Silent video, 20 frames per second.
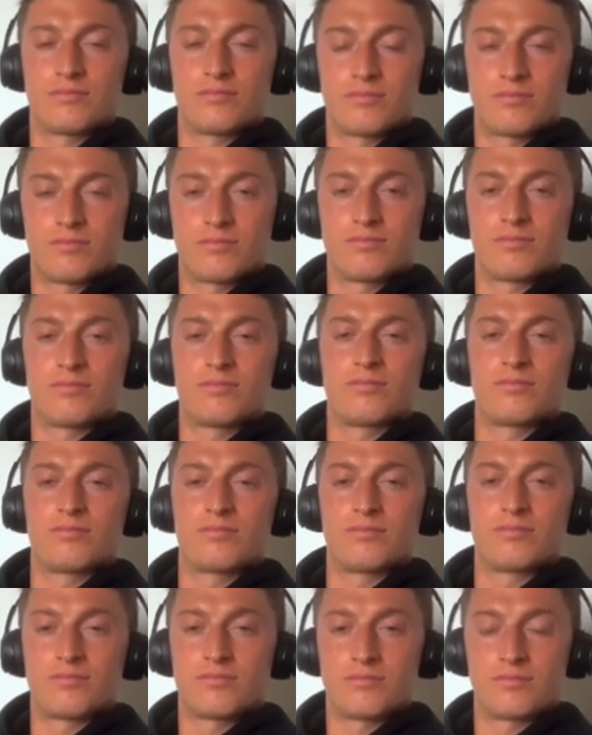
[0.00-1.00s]

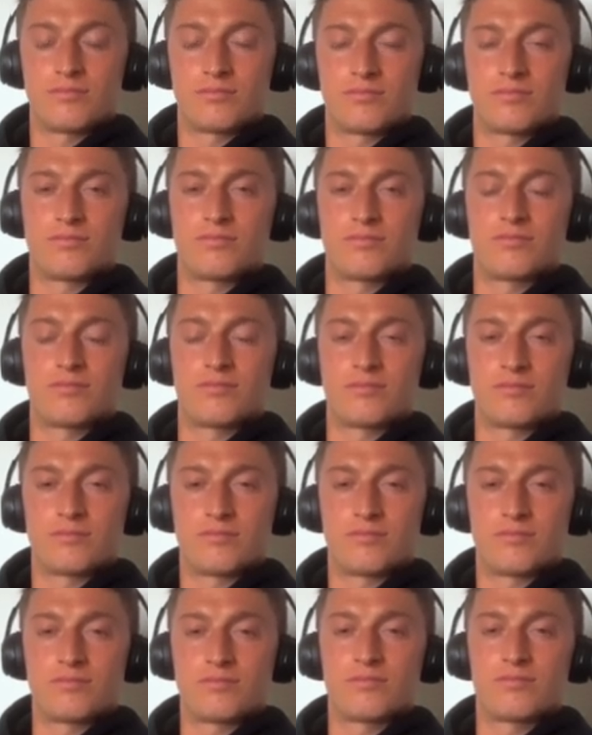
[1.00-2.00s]

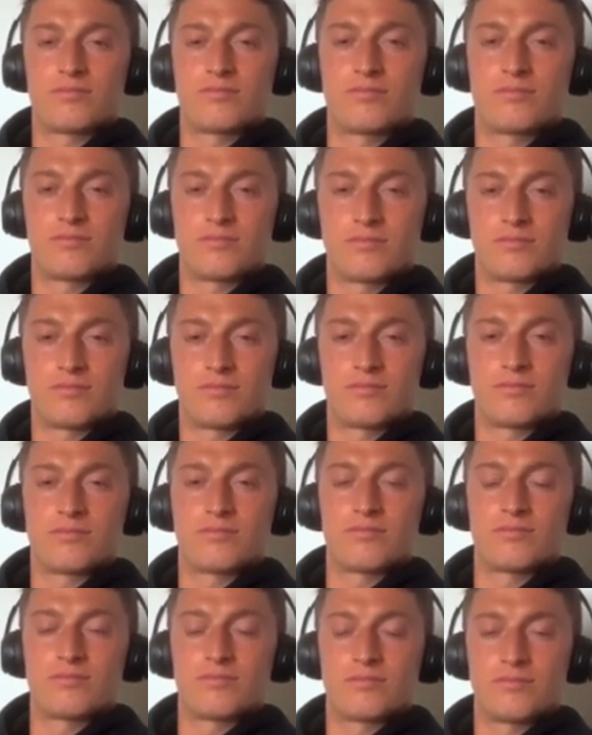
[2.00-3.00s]

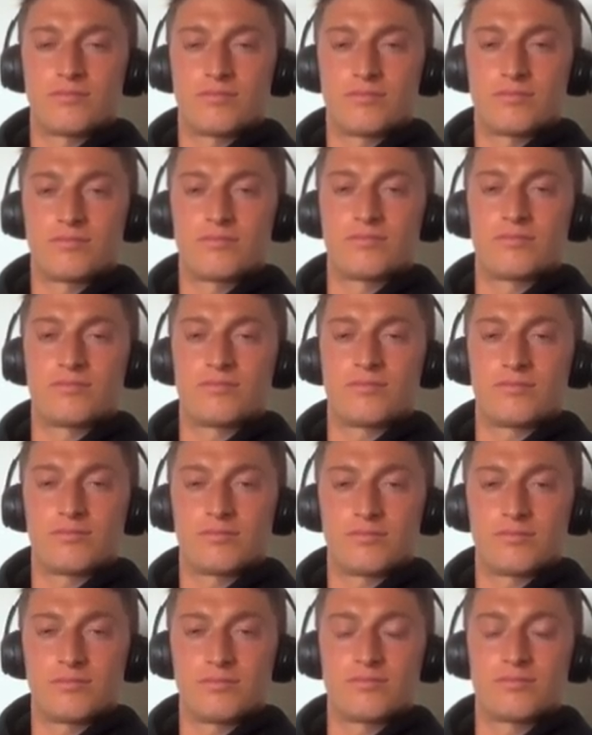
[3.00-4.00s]

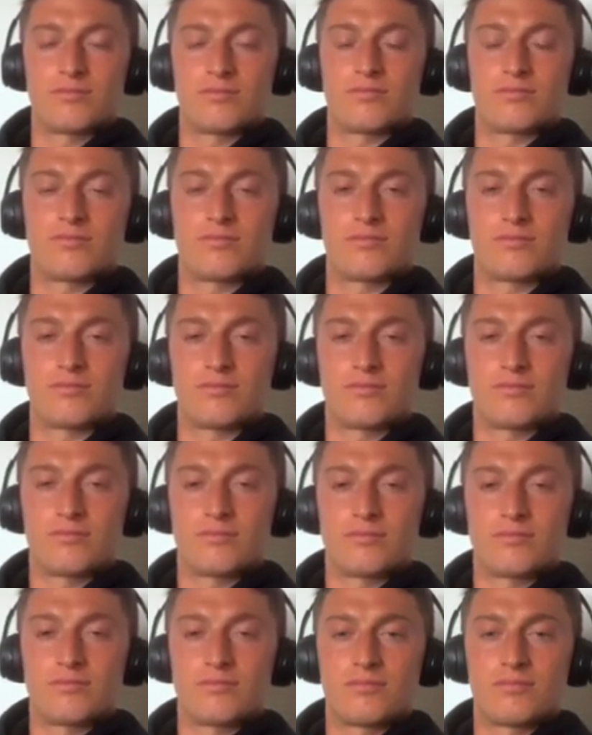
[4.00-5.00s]

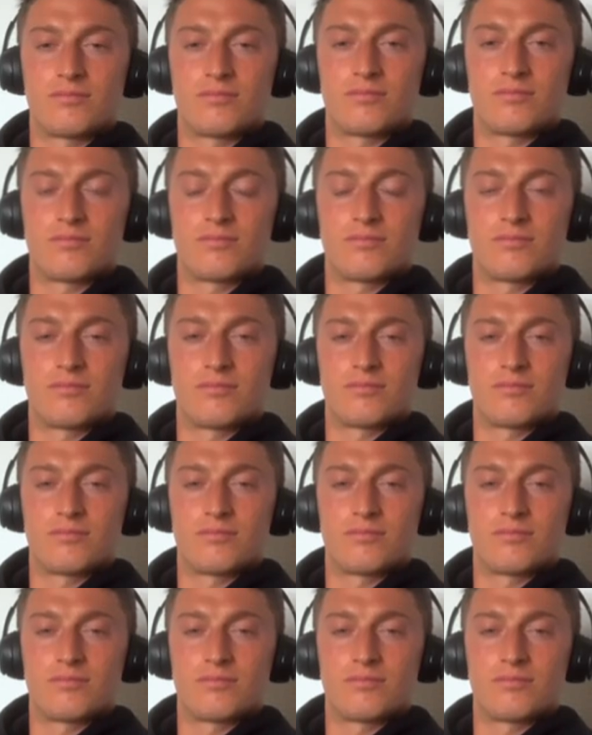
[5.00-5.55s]
(not speaking)